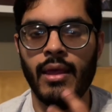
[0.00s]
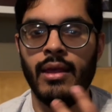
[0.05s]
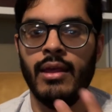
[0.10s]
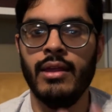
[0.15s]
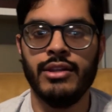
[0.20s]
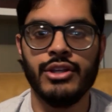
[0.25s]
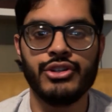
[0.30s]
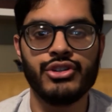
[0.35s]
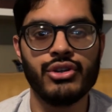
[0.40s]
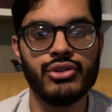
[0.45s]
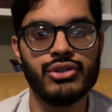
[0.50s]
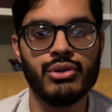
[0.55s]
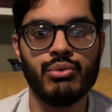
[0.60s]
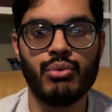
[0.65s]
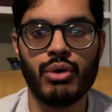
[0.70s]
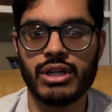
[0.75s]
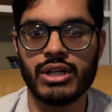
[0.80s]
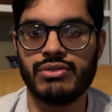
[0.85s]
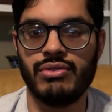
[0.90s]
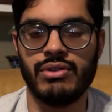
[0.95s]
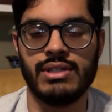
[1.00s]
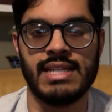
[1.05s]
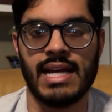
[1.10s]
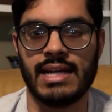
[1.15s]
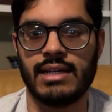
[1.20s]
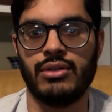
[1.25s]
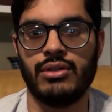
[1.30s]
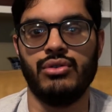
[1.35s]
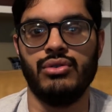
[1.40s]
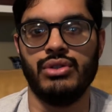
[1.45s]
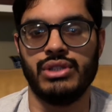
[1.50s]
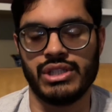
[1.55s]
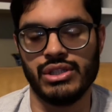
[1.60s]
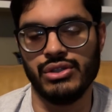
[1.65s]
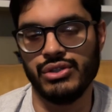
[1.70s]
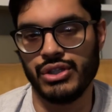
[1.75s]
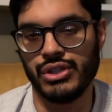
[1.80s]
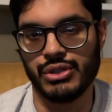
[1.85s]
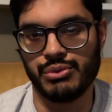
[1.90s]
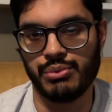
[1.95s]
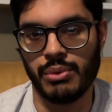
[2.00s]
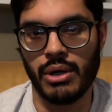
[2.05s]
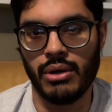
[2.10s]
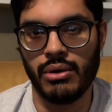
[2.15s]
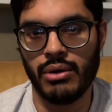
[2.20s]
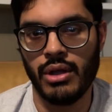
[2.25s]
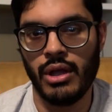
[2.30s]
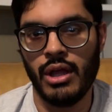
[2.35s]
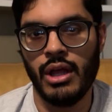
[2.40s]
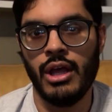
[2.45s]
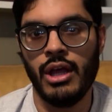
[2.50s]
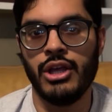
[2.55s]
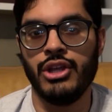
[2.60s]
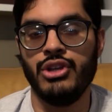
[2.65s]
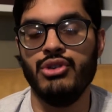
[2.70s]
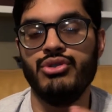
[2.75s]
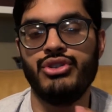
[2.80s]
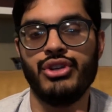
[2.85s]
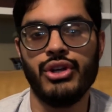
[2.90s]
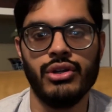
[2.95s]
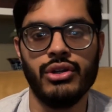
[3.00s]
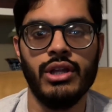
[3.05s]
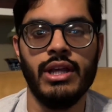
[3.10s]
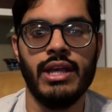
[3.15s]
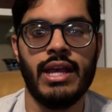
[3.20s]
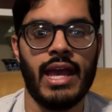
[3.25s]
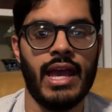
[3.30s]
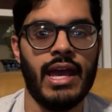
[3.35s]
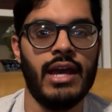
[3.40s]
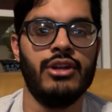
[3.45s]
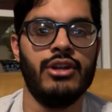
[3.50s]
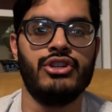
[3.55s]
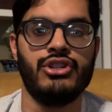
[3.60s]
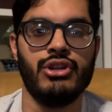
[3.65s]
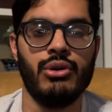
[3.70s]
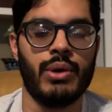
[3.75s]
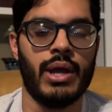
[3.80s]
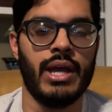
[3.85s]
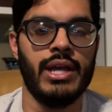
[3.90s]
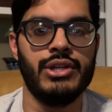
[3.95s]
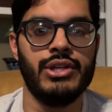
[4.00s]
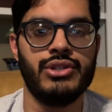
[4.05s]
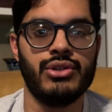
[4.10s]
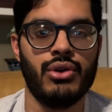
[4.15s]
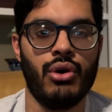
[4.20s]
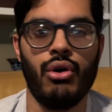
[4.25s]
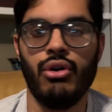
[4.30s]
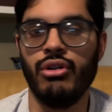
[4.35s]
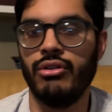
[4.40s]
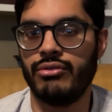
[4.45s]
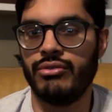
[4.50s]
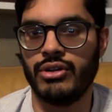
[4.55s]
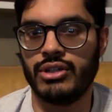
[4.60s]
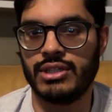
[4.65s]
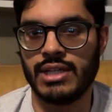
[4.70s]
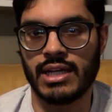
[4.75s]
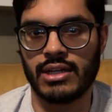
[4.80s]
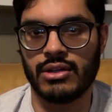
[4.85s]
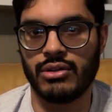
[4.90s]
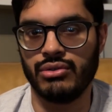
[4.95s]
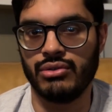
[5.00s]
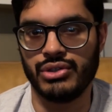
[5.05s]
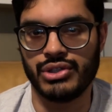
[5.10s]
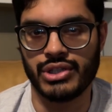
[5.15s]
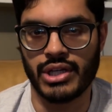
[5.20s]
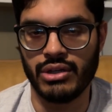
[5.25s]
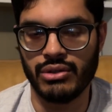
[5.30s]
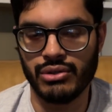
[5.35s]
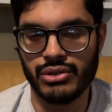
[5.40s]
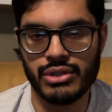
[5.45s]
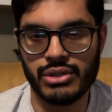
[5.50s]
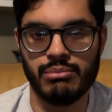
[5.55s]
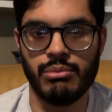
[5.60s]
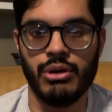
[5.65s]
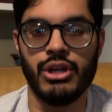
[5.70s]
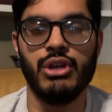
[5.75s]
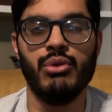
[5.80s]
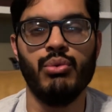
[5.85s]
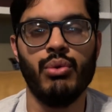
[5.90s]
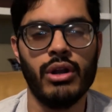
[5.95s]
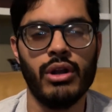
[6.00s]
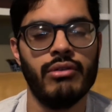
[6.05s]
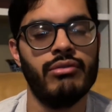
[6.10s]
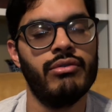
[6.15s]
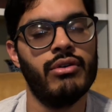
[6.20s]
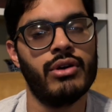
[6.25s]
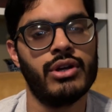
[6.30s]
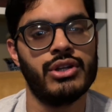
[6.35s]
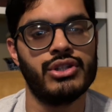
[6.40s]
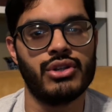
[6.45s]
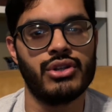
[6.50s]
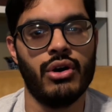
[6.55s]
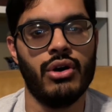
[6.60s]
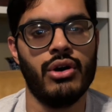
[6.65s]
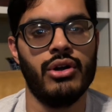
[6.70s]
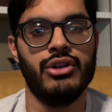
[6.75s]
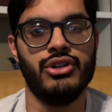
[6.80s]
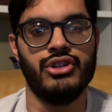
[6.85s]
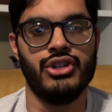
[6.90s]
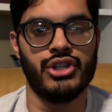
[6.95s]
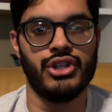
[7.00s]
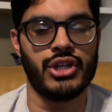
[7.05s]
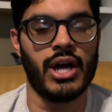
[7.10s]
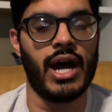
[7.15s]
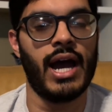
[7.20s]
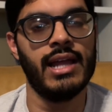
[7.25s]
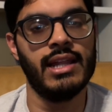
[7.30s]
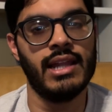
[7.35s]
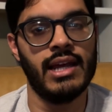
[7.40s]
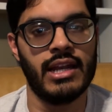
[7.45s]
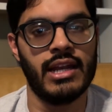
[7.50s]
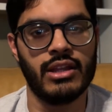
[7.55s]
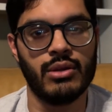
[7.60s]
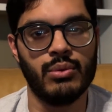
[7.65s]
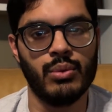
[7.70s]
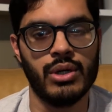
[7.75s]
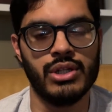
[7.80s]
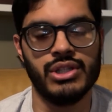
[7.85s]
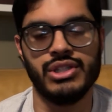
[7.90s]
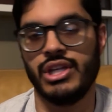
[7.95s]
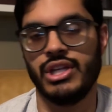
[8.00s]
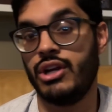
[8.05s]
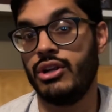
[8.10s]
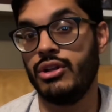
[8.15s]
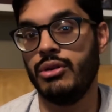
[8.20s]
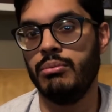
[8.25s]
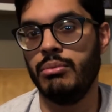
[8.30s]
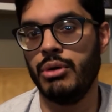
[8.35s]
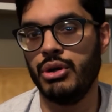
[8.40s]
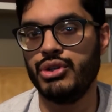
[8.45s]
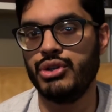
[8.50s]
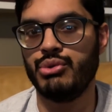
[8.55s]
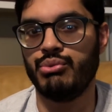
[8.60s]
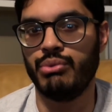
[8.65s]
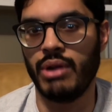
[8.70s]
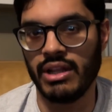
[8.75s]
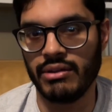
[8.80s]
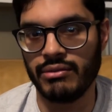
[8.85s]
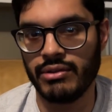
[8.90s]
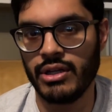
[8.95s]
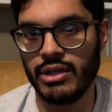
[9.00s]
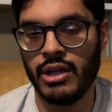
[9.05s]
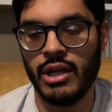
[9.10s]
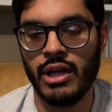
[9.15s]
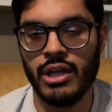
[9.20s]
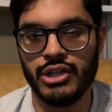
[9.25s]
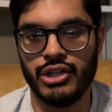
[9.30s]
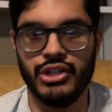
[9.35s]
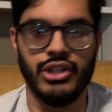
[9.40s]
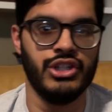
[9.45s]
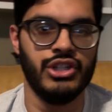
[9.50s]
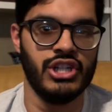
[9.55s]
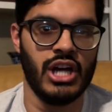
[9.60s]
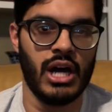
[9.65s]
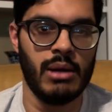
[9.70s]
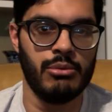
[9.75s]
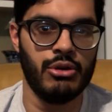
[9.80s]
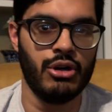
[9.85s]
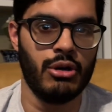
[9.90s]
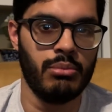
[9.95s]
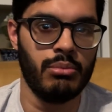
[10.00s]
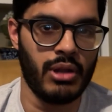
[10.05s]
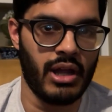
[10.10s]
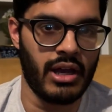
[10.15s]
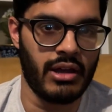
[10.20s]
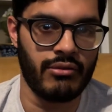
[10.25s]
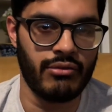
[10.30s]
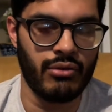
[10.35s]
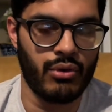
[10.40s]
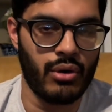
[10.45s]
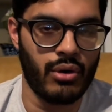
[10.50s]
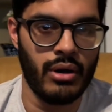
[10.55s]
This also works for technical skills as well. You certainly can showcase all of your technical skills, but you want to focus on just highlighting the ones that are the most relevant to the job you're applying for.